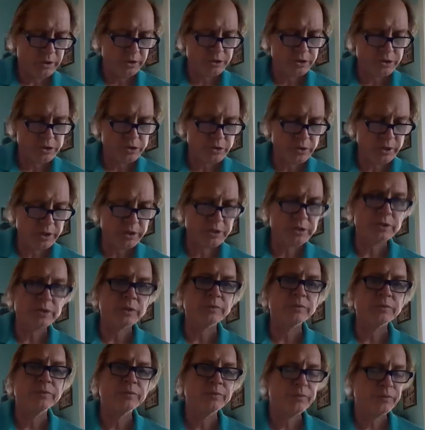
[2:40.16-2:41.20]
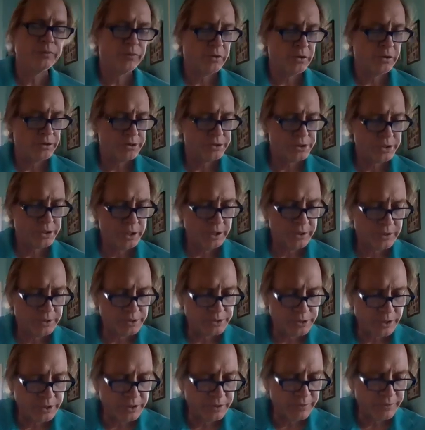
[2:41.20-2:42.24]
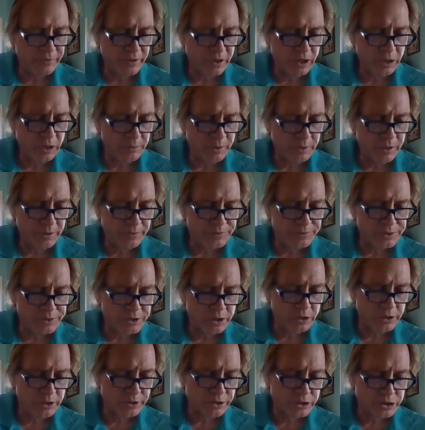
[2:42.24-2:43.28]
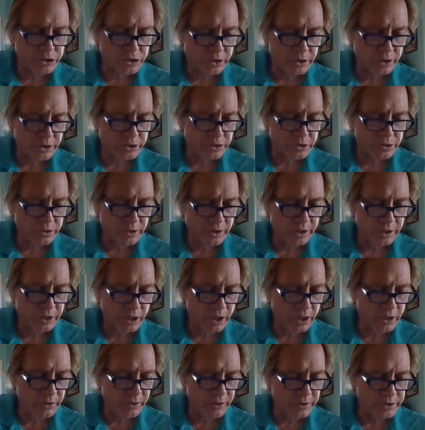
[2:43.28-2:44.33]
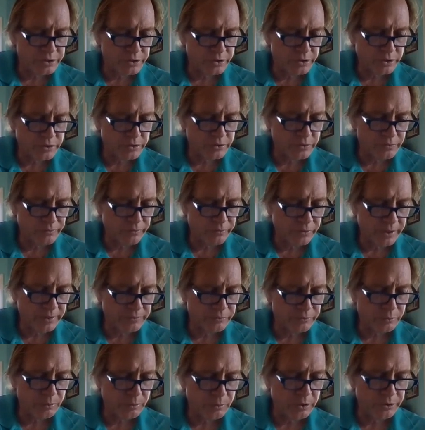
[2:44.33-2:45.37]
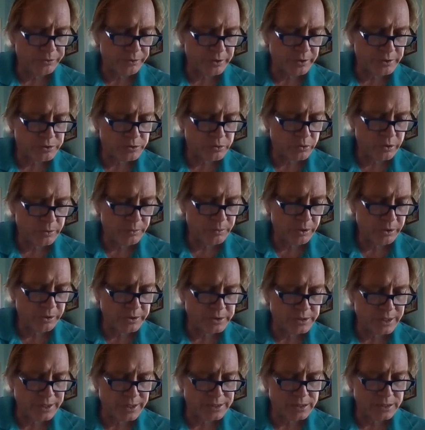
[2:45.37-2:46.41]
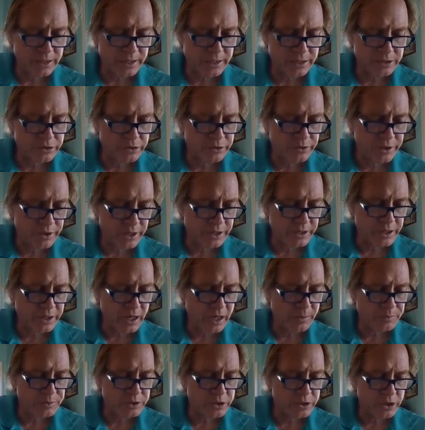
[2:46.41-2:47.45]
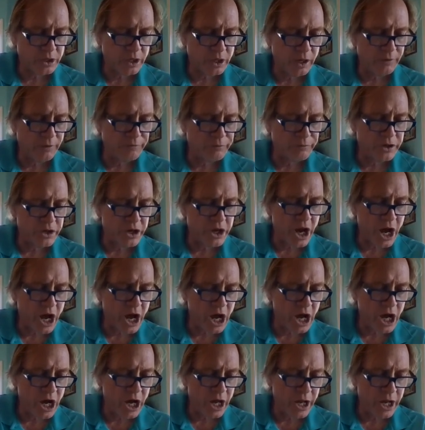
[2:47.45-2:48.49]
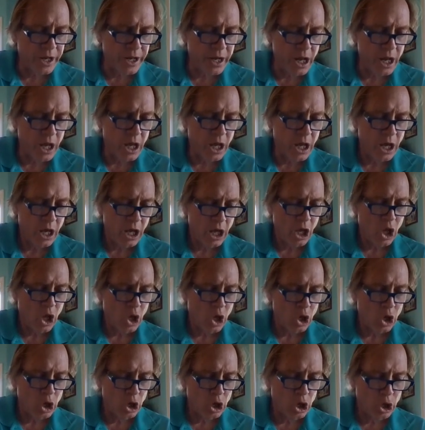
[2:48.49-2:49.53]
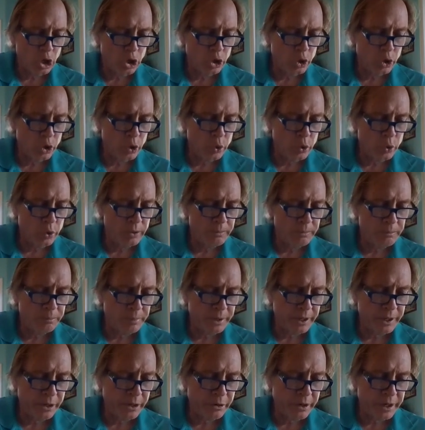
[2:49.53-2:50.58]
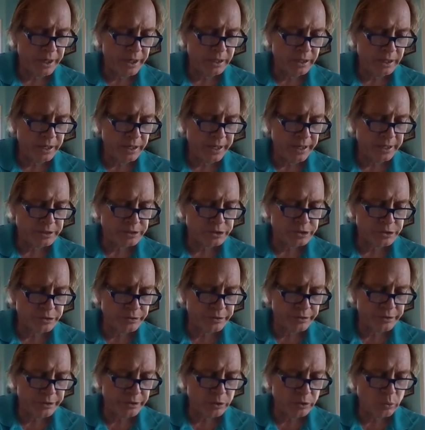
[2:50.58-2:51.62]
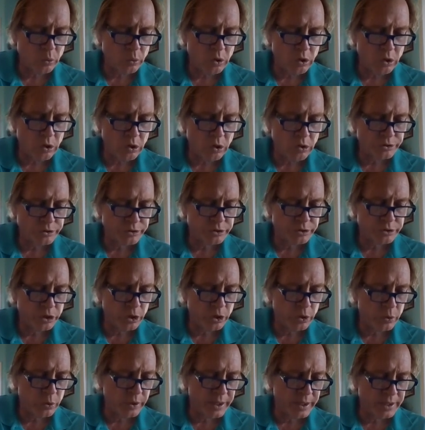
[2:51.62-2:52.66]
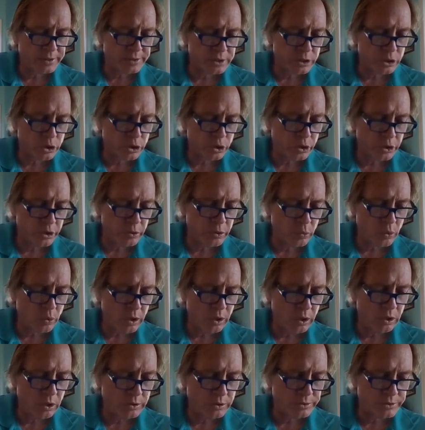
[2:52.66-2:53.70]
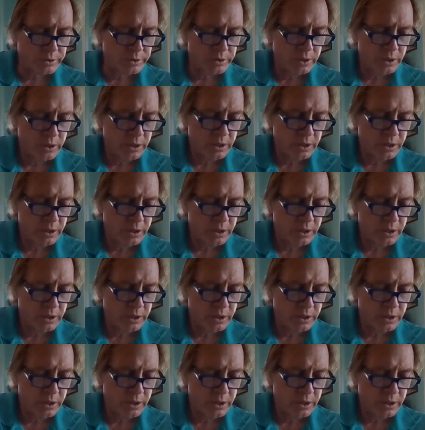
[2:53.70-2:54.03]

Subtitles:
construction, first sentence, the development of steel and structural and concrete structural frames for multi-story buildings has led to the adoption of non-load-bearing exterior walls known as curtain walls.